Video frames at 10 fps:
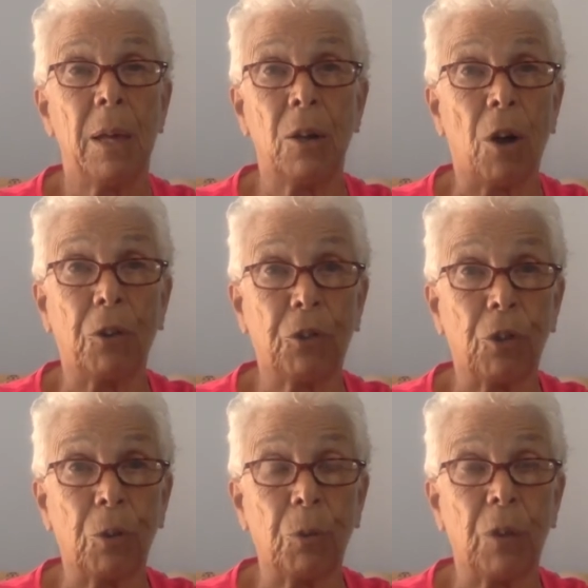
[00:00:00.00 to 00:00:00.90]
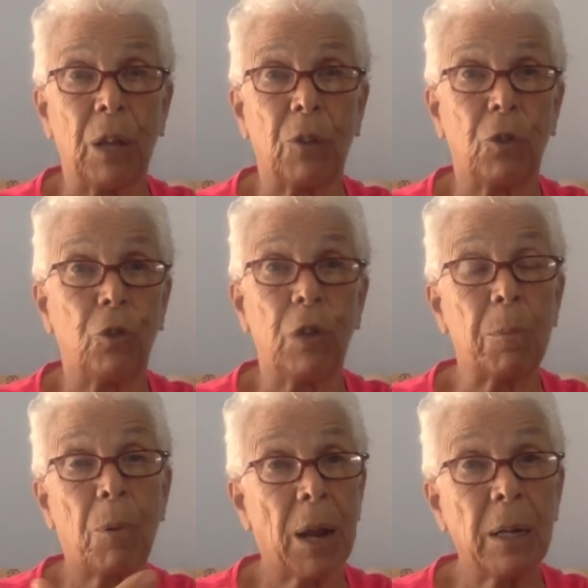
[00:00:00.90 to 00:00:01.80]
In all circumstances, you
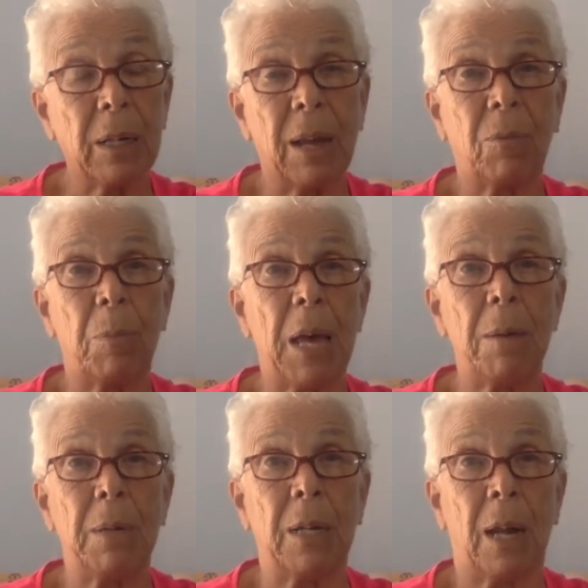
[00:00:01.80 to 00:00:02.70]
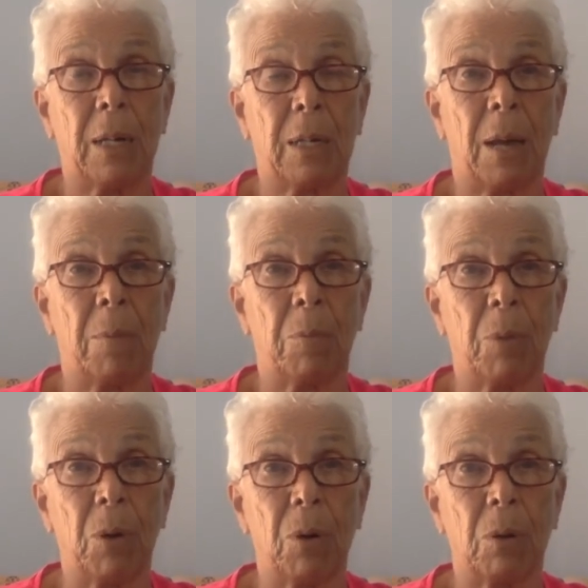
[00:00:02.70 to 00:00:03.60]
get pregnant to have a baby, not a type of
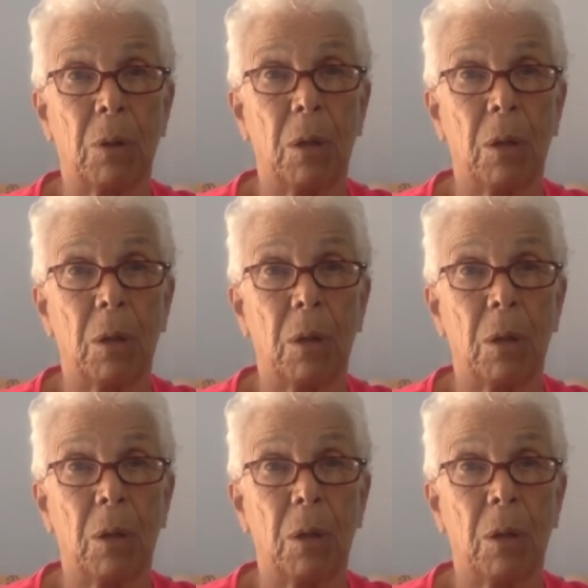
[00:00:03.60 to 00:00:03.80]
birth.